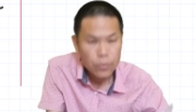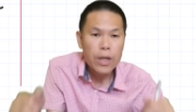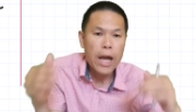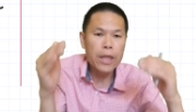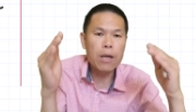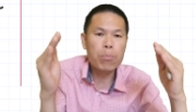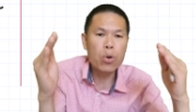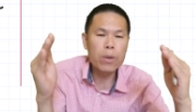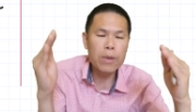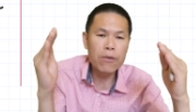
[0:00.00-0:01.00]
And the
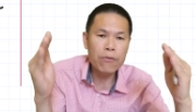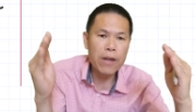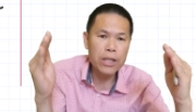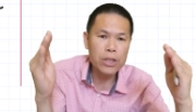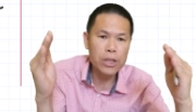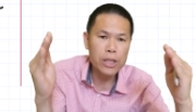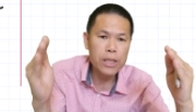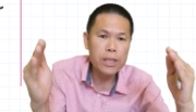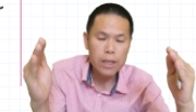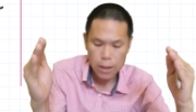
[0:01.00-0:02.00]
point of inflection
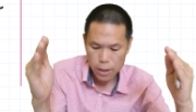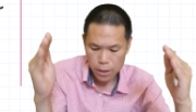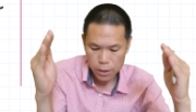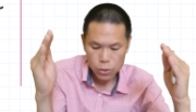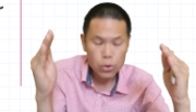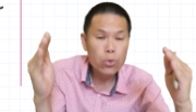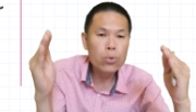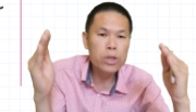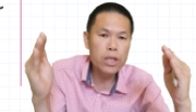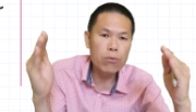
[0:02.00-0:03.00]
is 2,
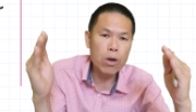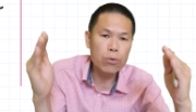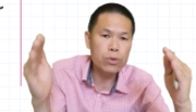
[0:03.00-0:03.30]
0.